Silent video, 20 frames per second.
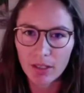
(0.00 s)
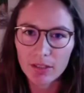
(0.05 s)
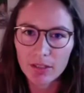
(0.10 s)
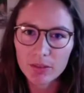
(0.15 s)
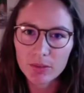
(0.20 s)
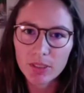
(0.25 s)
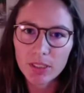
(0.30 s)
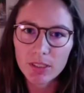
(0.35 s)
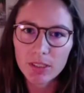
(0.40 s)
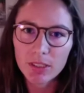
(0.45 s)

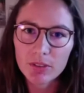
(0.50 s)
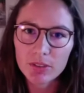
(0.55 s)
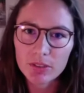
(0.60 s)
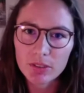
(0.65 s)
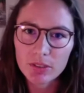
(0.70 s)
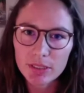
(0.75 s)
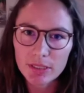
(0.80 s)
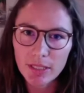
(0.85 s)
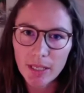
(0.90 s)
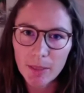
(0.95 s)
to give us a
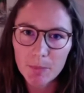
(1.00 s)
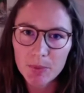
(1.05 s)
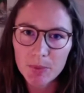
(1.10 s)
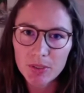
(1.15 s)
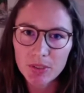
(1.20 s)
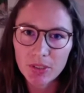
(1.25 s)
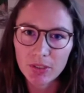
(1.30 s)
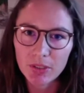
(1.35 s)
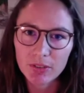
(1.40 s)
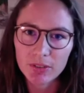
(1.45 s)

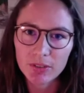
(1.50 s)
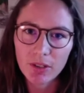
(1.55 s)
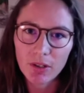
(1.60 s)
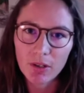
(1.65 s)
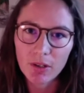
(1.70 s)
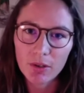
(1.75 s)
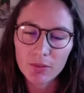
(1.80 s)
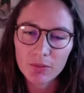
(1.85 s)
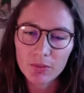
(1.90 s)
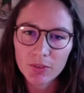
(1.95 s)
snapshot
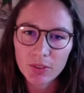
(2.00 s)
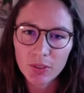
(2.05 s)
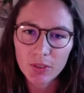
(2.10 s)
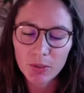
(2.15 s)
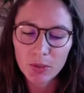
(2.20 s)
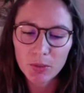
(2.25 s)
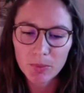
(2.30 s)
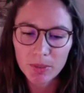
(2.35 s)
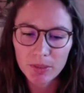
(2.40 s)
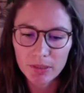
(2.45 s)
of the
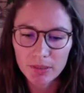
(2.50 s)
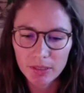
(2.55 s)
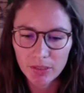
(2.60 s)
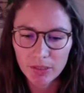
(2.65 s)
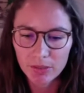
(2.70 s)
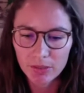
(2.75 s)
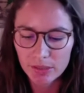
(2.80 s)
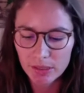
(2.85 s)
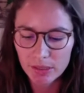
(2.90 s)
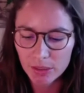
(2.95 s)

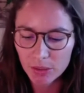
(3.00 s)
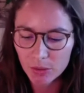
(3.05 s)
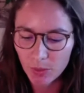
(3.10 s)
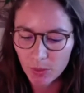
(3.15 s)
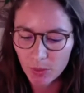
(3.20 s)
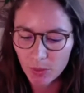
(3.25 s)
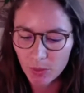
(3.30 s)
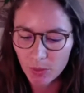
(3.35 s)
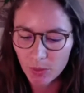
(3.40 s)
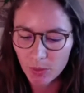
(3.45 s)
humanitarian
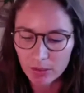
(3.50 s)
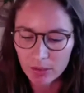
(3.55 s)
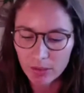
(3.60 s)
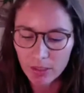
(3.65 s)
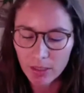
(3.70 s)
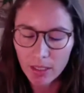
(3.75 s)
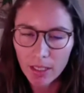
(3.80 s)
situation